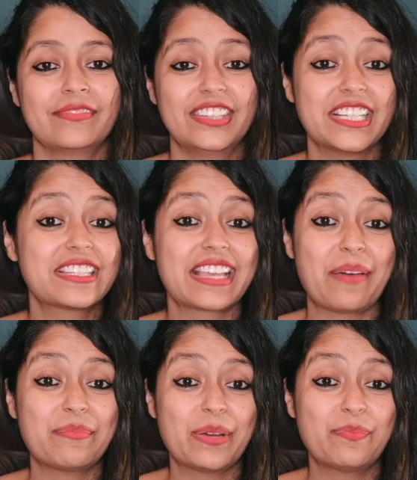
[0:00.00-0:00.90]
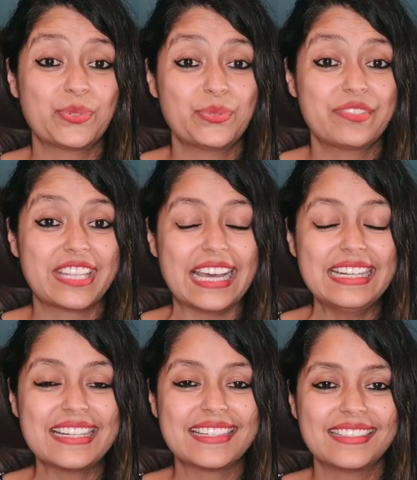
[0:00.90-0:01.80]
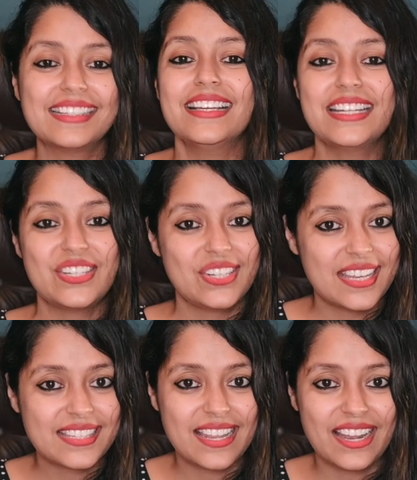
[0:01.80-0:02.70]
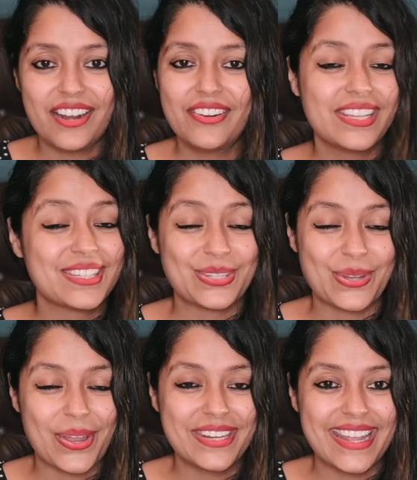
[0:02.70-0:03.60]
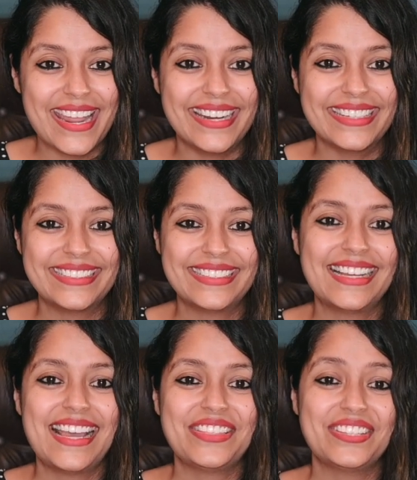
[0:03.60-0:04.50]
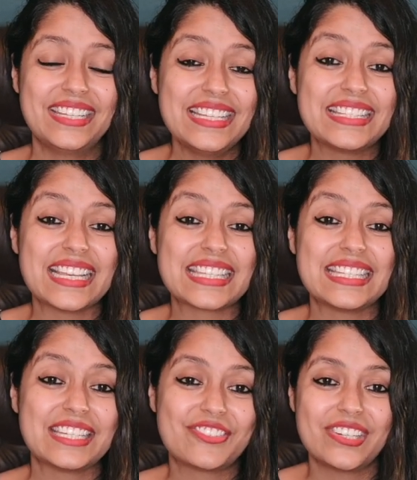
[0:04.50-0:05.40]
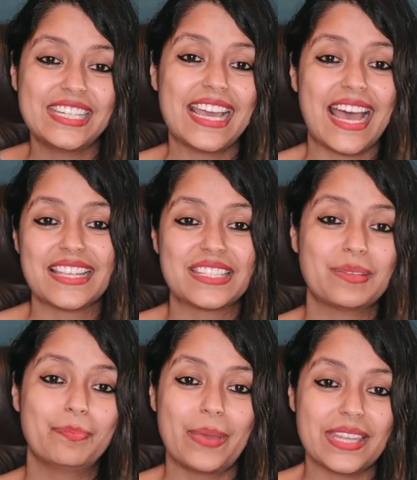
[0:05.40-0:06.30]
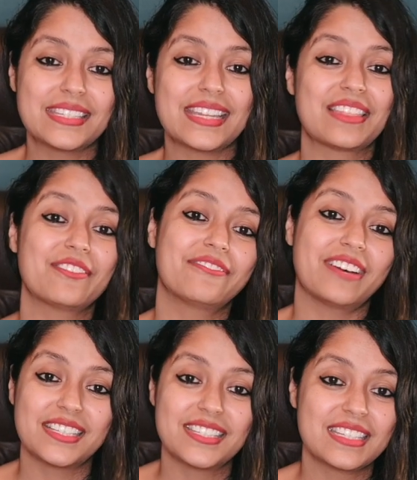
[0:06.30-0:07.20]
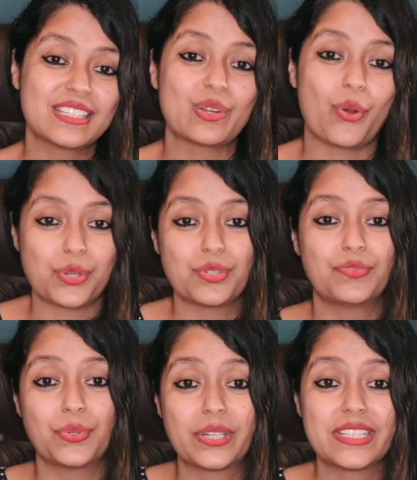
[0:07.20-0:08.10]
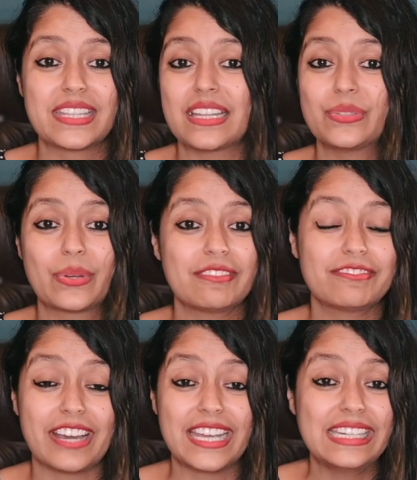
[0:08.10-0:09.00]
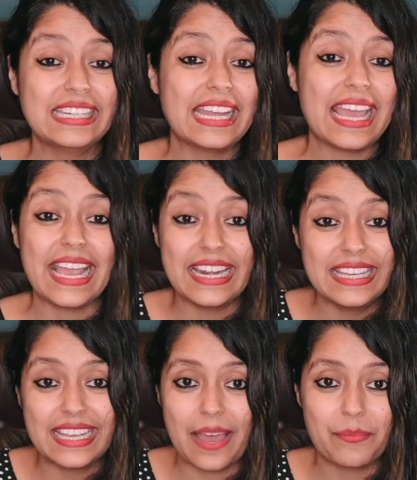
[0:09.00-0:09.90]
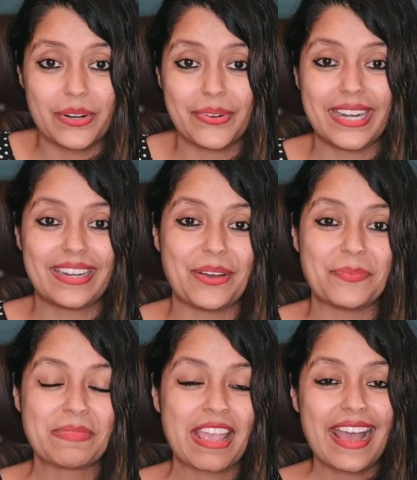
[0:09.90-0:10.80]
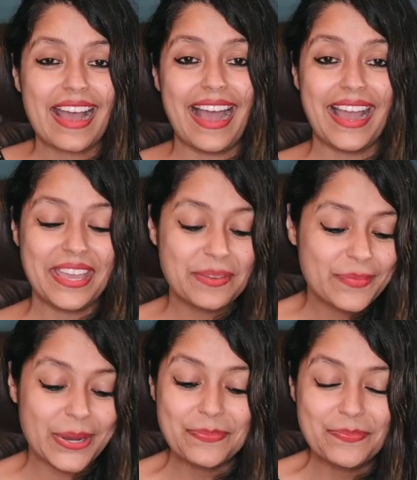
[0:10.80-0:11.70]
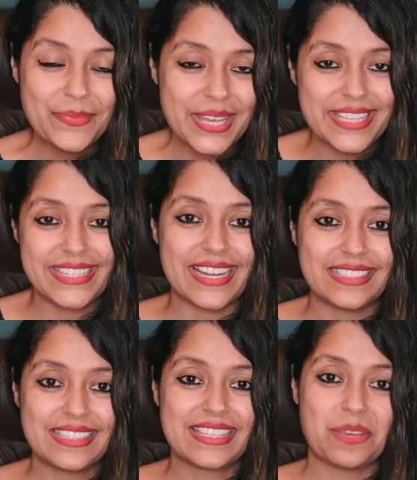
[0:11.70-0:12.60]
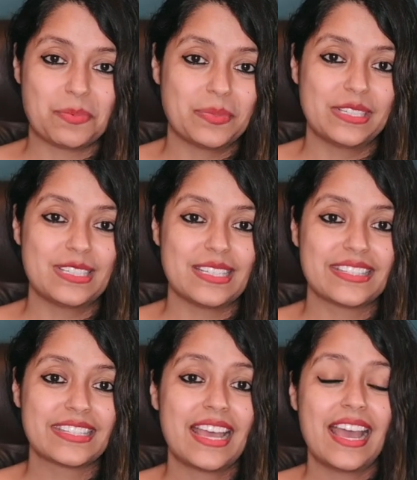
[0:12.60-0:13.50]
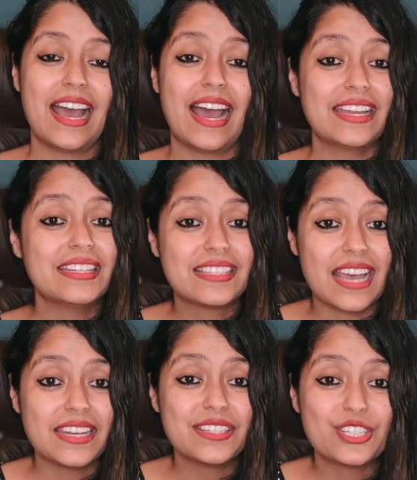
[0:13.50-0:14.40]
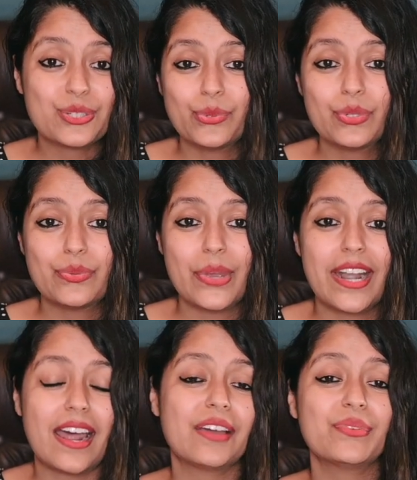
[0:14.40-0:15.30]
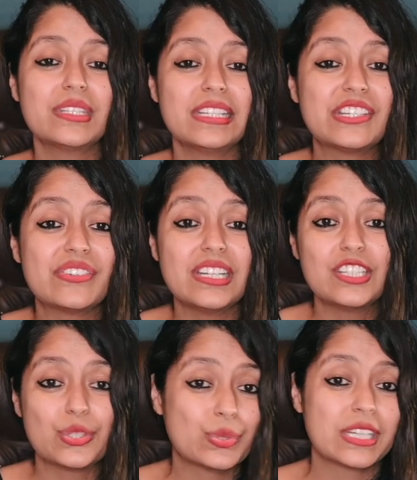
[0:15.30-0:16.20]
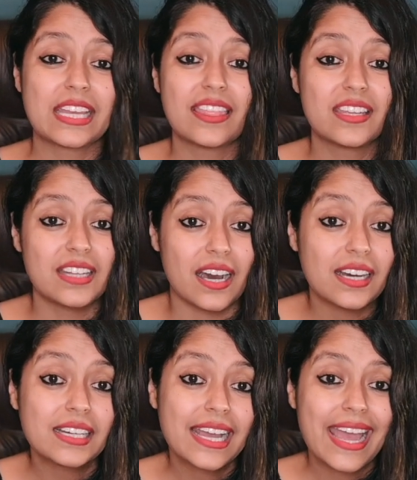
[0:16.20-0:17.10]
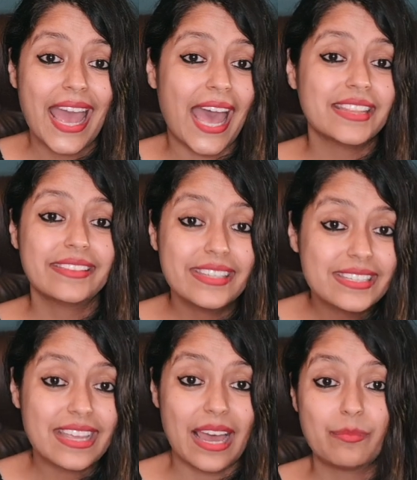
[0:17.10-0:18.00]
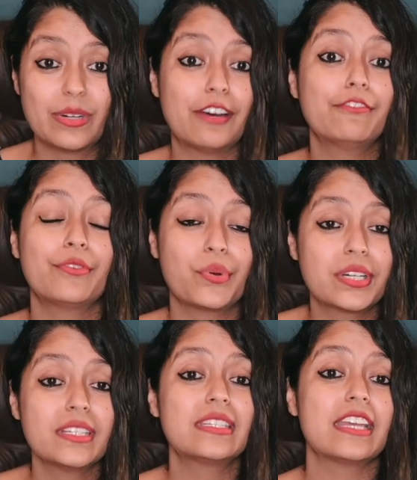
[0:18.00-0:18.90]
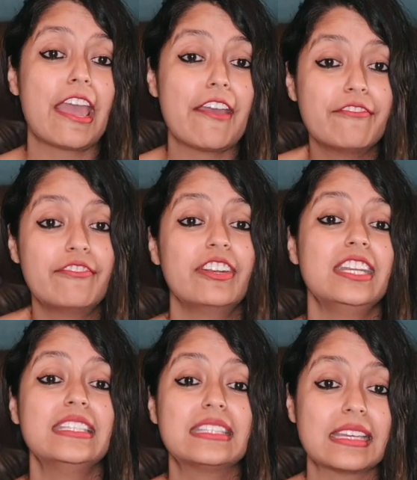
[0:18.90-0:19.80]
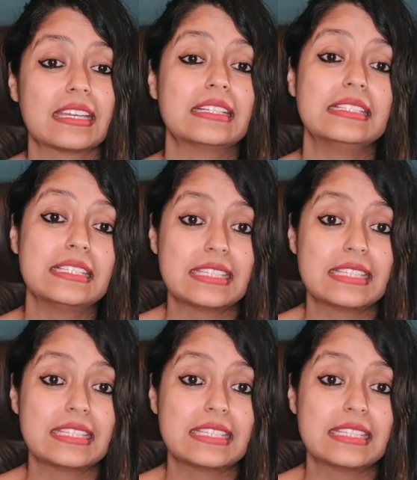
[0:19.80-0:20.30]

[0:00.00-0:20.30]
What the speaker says: This camera proves that DSLR is not dead. The D6 literally has the best and the fastest autofocus that you can find in any camera right now. I am amazed at its capabilities. I designed a shoot where I was literally shooting in the dark, and this camera focused every single